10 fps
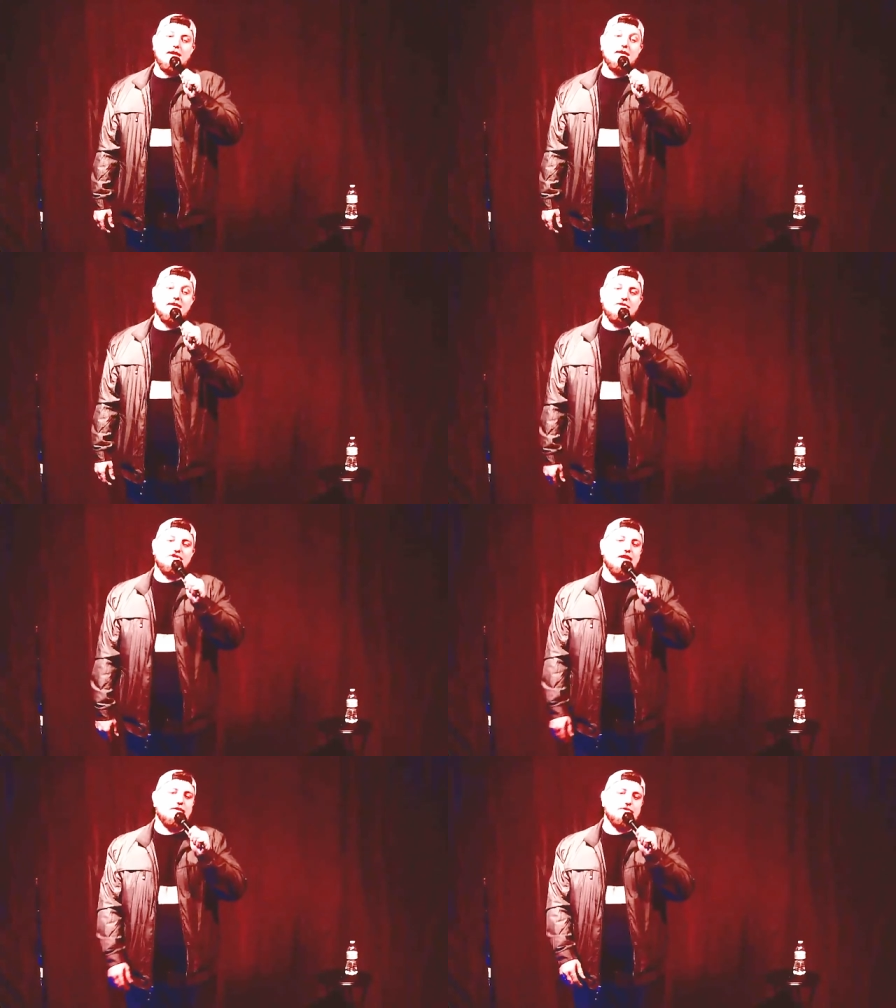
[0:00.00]

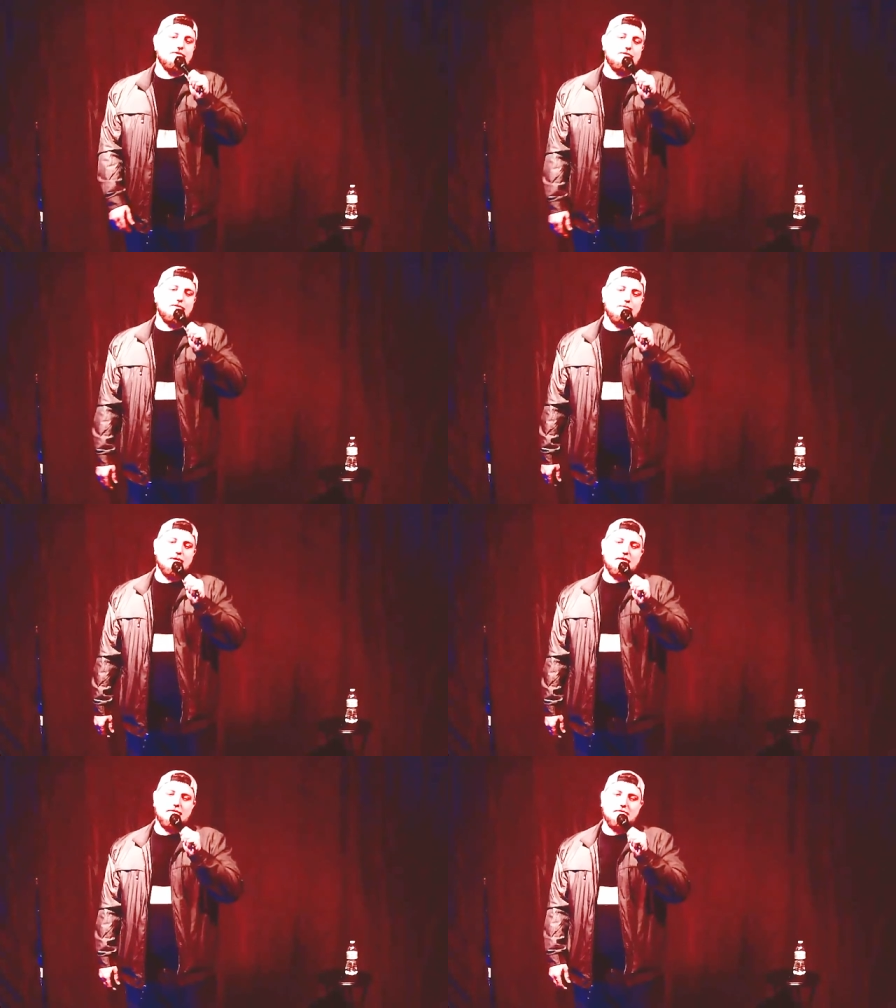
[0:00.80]
Challenge you to, uh,
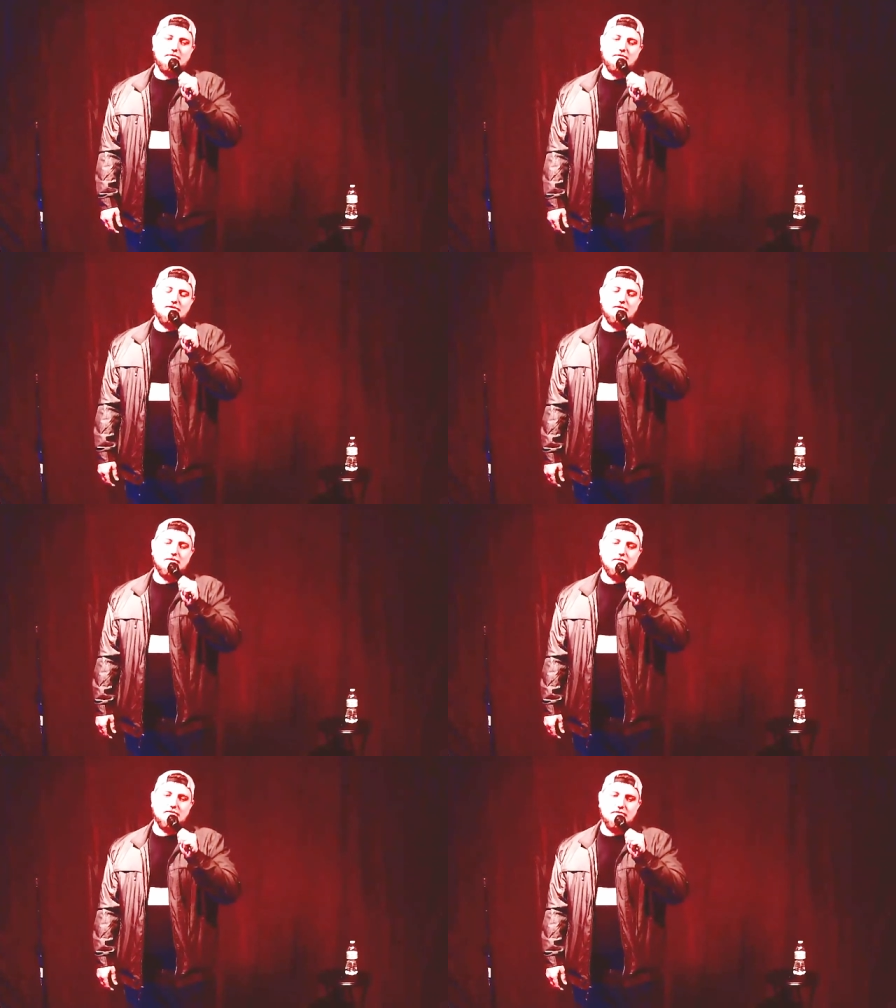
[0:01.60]
to
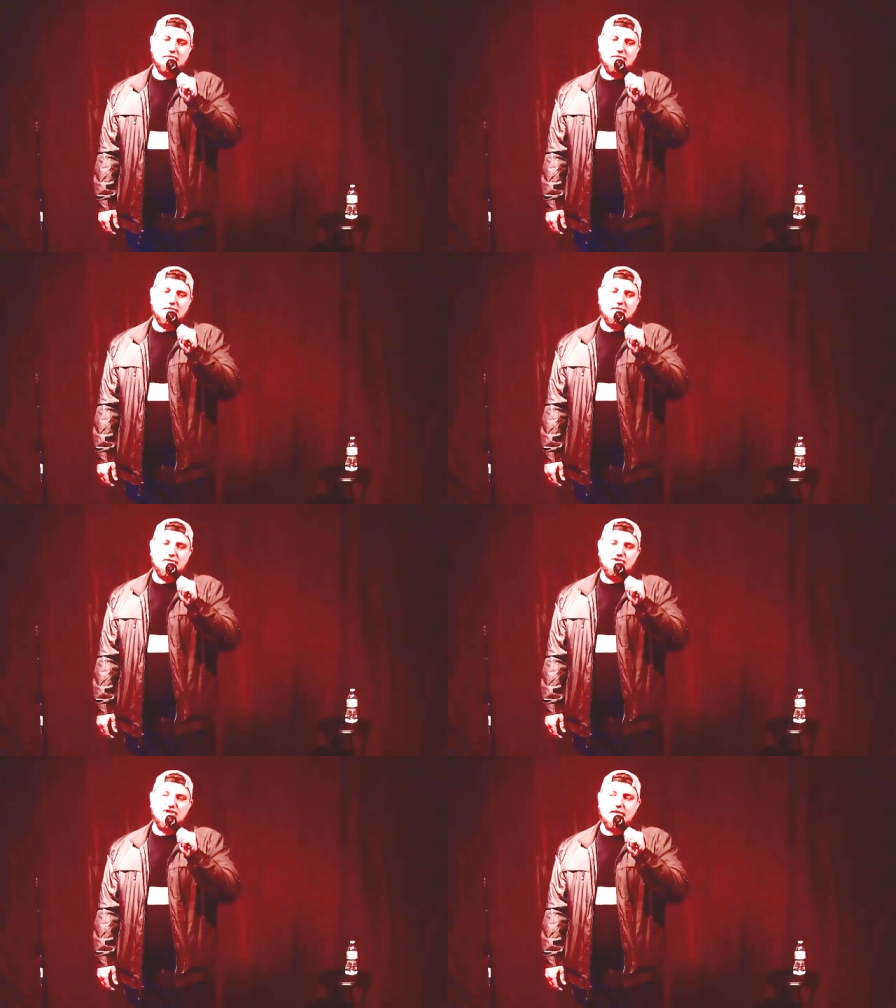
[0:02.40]

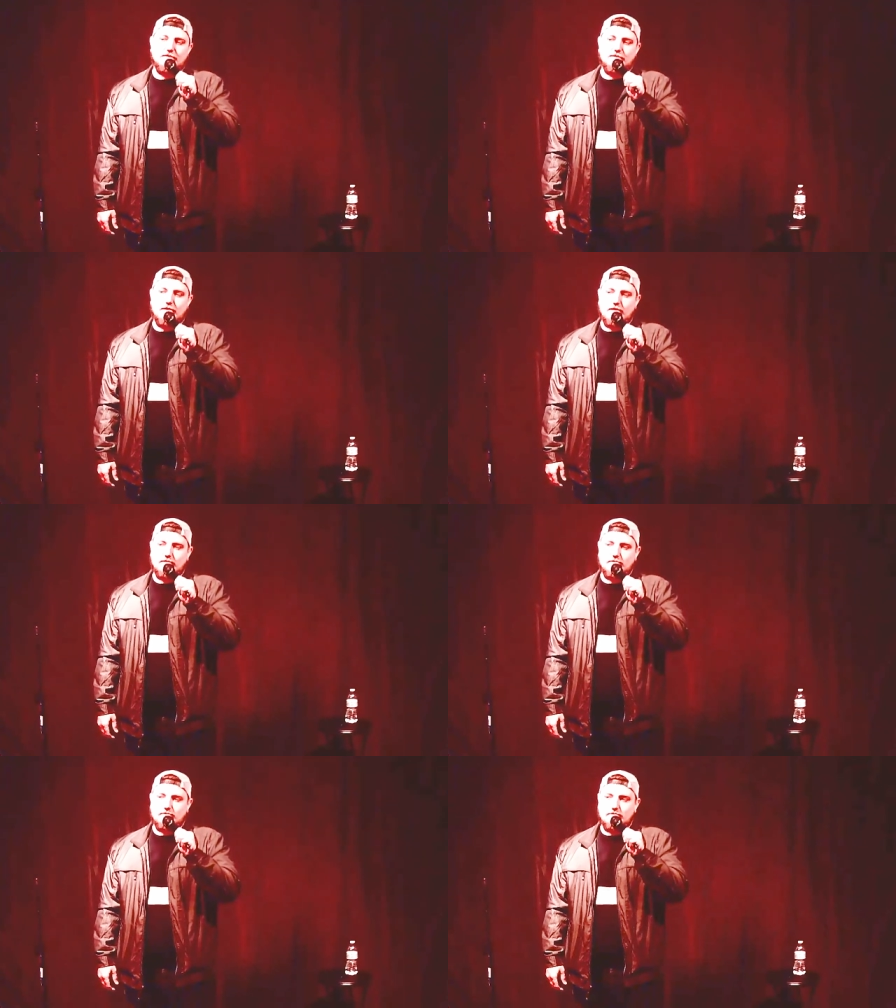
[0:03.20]
chicken fight.
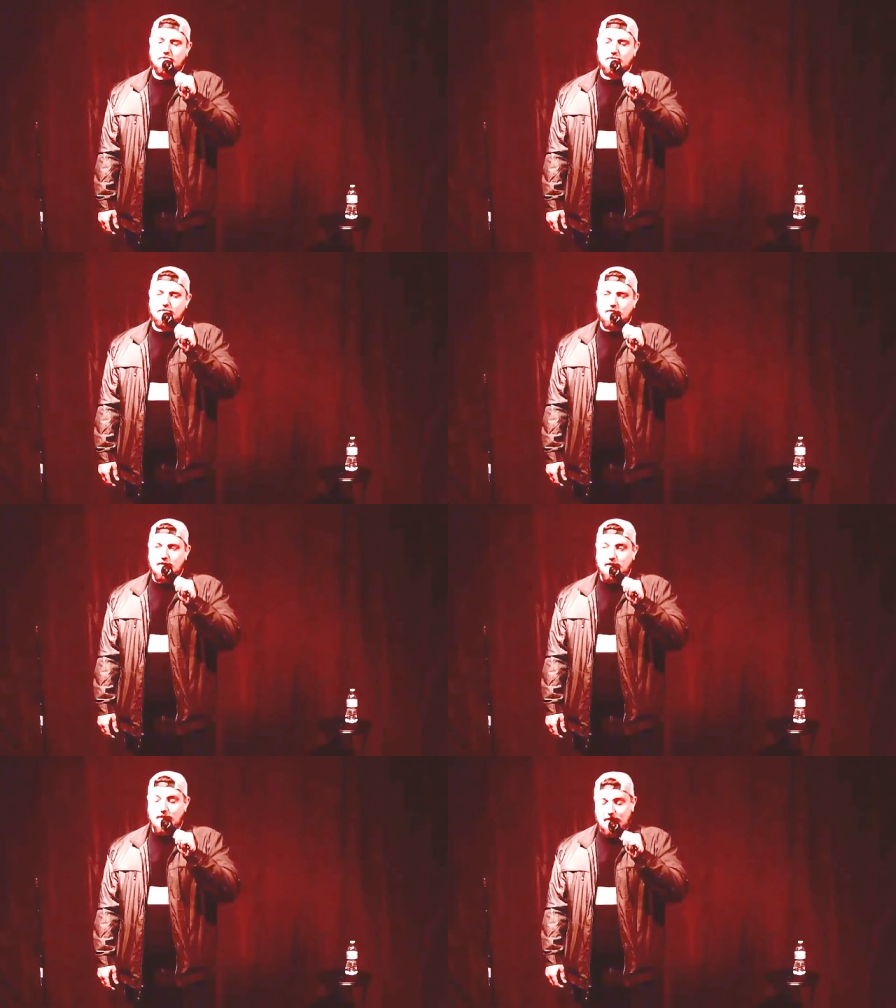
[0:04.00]

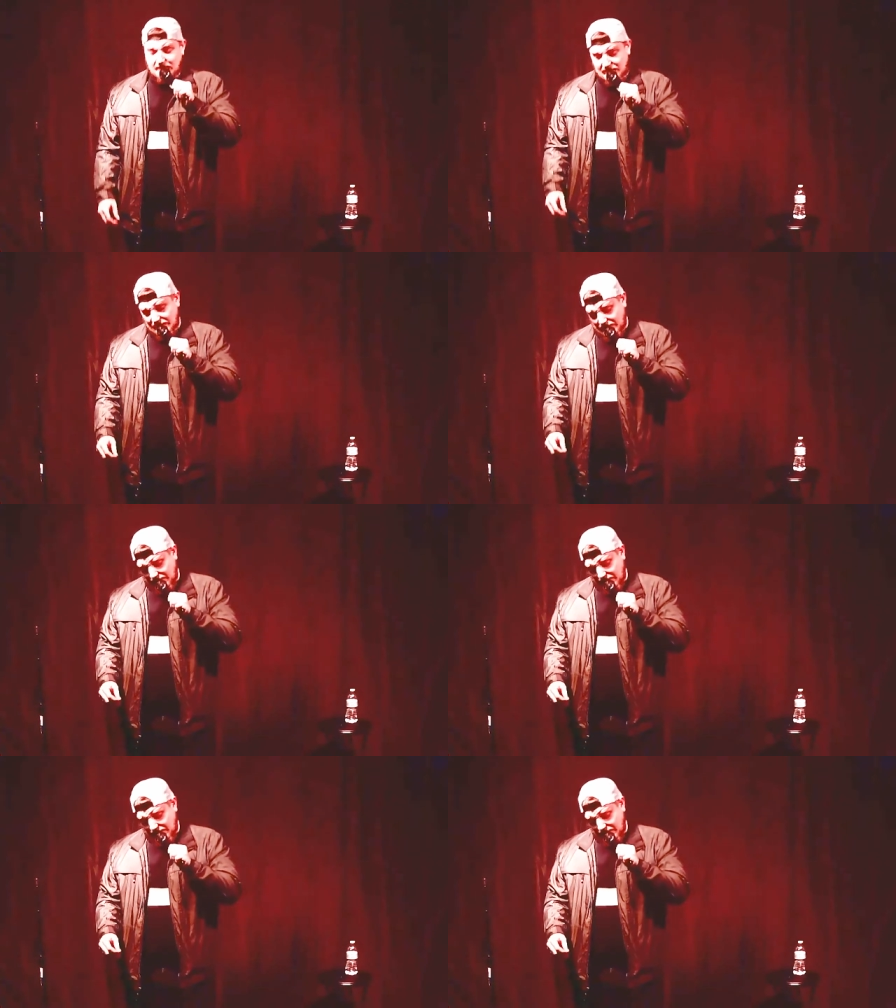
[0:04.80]
And he, he